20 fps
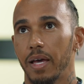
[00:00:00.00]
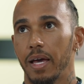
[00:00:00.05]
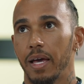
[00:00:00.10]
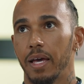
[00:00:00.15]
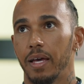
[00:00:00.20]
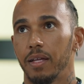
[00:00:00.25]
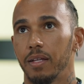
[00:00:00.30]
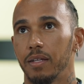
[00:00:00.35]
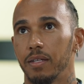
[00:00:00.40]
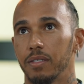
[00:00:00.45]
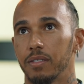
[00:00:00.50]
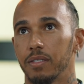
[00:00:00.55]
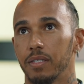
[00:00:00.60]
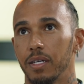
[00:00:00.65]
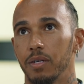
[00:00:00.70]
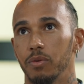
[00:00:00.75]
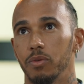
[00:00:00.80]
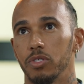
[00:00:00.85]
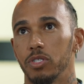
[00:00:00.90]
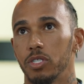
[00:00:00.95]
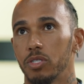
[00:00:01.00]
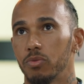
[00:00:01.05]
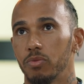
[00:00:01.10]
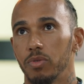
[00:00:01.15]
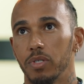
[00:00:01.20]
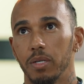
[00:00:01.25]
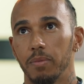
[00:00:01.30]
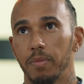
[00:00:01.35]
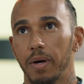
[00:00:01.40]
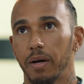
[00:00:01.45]
And it was just
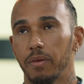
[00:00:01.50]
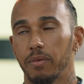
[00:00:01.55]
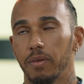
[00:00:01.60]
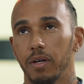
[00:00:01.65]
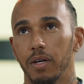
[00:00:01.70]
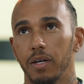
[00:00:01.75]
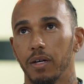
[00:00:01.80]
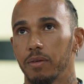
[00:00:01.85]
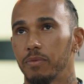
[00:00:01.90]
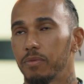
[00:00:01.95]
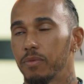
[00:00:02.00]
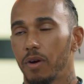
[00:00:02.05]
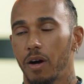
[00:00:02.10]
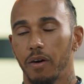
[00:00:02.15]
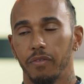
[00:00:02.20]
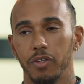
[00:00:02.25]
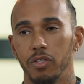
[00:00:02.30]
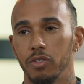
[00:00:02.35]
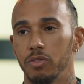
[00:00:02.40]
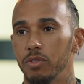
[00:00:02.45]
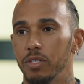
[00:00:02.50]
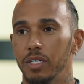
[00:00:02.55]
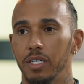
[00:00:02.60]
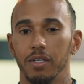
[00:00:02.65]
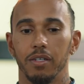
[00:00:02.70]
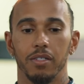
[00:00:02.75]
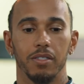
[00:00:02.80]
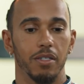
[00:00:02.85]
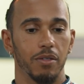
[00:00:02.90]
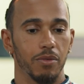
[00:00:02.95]
really about, after New
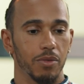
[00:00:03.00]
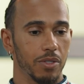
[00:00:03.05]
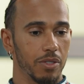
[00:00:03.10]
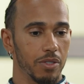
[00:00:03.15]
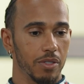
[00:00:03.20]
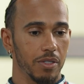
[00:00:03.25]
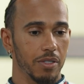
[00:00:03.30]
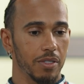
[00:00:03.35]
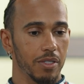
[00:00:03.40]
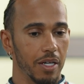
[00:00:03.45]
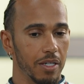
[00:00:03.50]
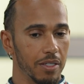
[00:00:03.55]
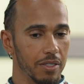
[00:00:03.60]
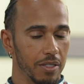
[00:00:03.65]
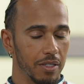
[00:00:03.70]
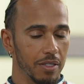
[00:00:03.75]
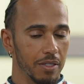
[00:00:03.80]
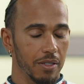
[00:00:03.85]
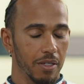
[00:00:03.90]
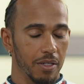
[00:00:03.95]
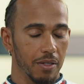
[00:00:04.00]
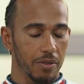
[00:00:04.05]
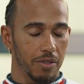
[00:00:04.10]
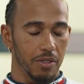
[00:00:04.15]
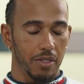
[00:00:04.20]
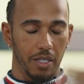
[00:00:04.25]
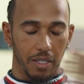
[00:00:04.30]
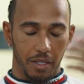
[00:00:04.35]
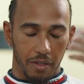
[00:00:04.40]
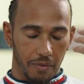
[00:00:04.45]
Year's, I was
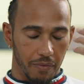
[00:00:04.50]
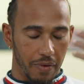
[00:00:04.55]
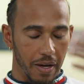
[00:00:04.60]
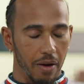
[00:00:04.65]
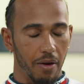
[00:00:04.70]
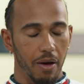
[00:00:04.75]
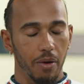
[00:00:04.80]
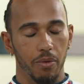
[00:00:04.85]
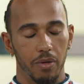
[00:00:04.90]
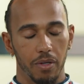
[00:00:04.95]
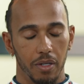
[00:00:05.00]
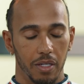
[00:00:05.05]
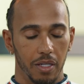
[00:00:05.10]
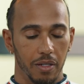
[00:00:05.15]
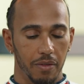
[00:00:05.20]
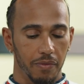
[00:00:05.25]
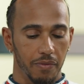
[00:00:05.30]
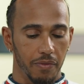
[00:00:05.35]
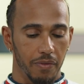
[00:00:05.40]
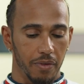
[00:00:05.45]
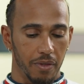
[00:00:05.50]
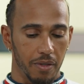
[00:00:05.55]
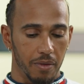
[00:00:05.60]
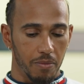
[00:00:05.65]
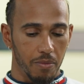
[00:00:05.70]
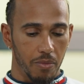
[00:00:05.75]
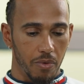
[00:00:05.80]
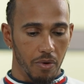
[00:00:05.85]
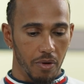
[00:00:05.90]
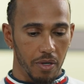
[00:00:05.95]
thinking of how I want to live
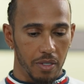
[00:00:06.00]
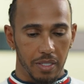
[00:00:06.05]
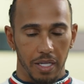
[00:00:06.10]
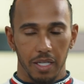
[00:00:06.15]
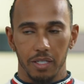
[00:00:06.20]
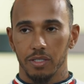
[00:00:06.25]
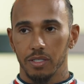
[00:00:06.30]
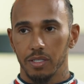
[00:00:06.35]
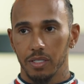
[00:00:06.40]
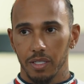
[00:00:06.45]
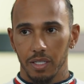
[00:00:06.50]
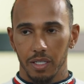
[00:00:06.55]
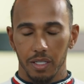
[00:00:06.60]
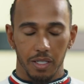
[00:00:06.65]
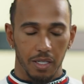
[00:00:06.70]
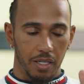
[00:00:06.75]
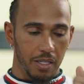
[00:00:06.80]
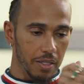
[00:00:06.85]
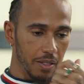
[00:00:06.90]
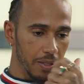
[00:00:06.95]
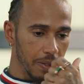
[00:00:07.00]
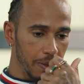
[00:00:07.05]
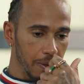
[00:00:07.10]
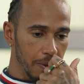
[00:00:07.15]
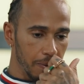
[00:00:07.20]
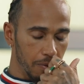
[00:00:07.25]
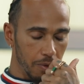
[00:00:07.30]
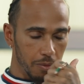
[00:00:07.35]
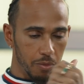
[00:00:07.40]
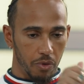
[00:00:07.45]
more intentionally and
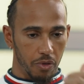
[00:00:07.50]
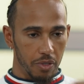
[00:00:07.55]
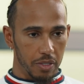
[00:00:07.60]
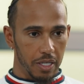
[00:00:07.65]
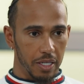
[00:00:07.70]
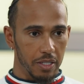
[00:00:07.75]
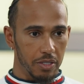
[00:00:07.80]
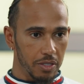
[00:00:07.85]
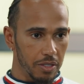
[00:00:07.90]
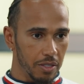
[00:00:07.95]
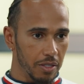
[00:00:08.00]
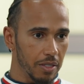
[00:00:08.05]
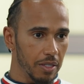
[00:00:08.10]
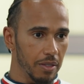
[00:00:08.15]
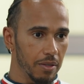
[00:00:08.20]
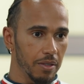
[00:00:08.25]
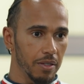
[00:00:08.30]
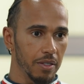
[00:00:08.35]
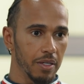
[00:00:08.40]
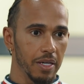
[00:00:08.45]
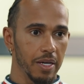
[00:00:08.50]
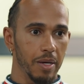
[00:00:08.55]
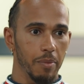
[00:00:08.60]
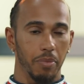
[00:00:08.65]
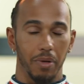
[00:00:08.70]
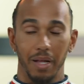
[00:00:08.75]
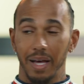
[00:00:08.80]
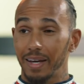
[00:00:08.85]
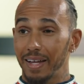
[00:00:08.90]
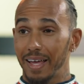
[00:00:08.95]
with more intention and
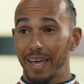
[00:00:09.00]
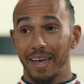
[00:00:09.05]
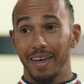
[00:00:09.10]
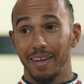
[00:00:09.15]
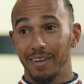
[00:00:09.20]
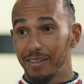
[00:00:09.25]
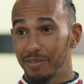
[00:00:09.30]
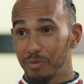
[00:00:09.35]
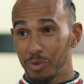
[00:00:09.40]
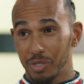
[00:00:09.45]
plan ahead,